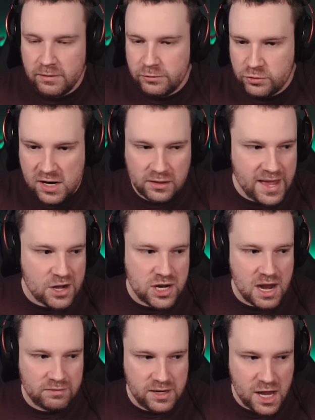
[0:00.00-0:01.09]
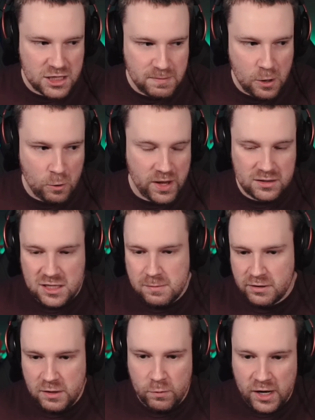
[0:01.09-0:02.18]
Dreadlash FTS build, and
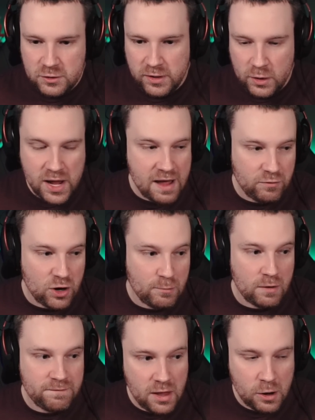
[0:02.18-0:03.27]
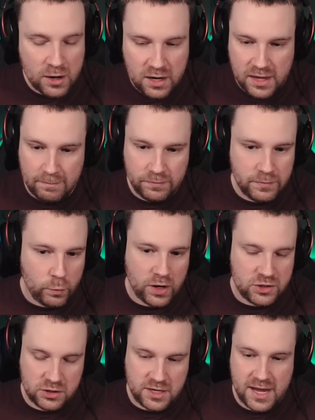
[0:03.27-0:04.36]
typically ones where you don't have Grimoire Felguard in them, where
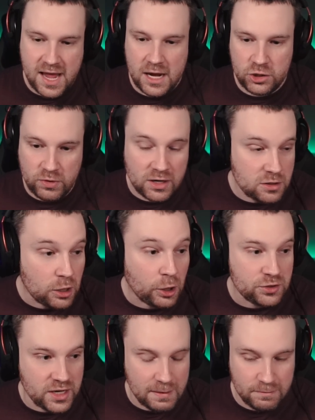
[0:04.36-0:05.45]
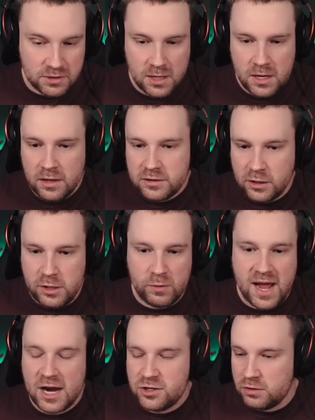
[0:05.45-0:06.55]
it's just like, hey, Dreadstalkers and Imps. So you'll
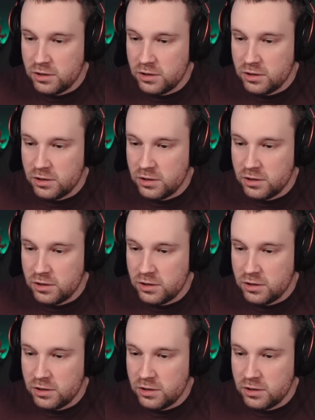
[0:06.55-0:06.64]
cast your